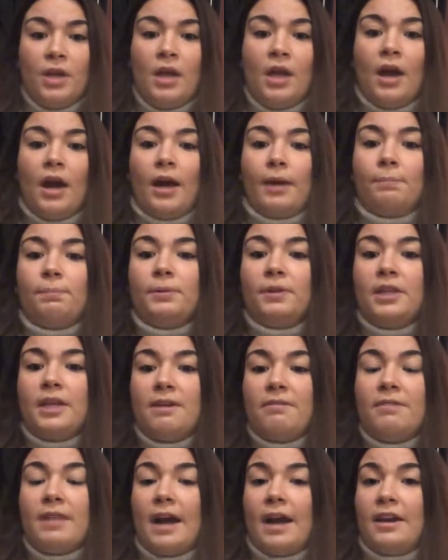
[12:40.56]
I
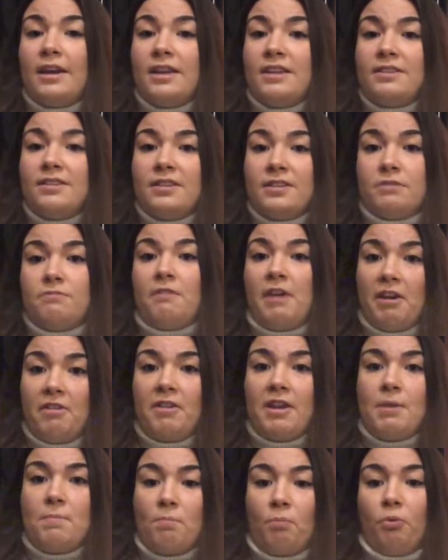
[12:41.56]
believe that it is
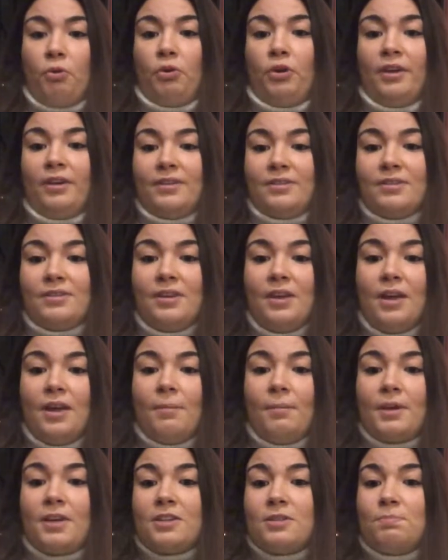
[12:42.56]
very important
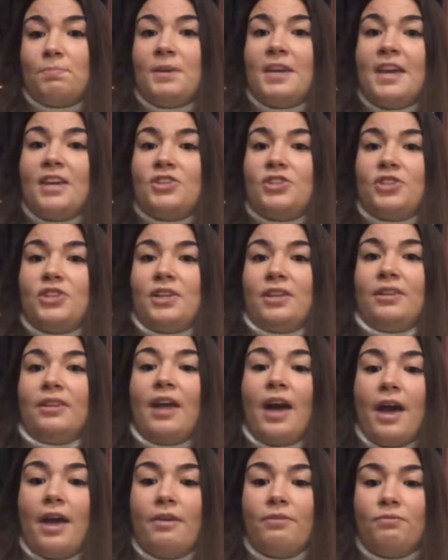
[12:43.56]
because PhD
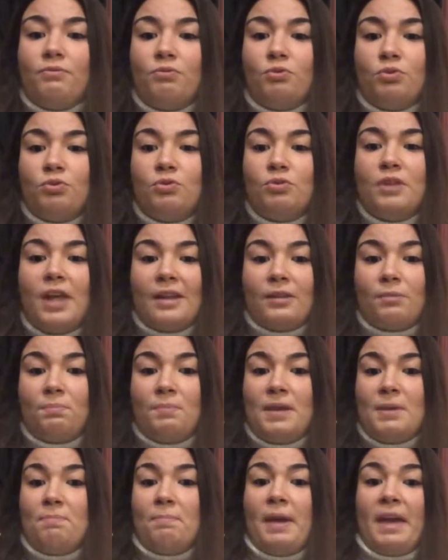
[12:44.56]
life would not
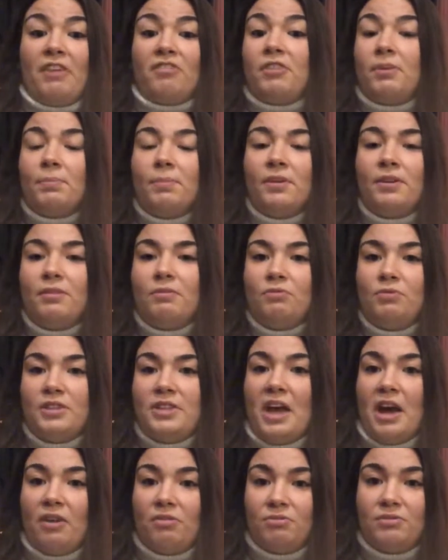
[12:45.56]
be bearable
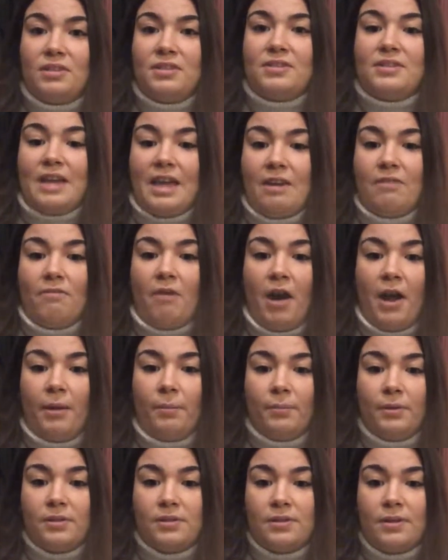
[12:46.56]
without this
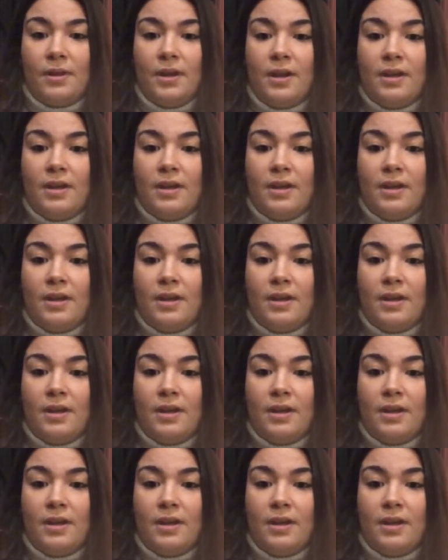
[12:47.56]
environment.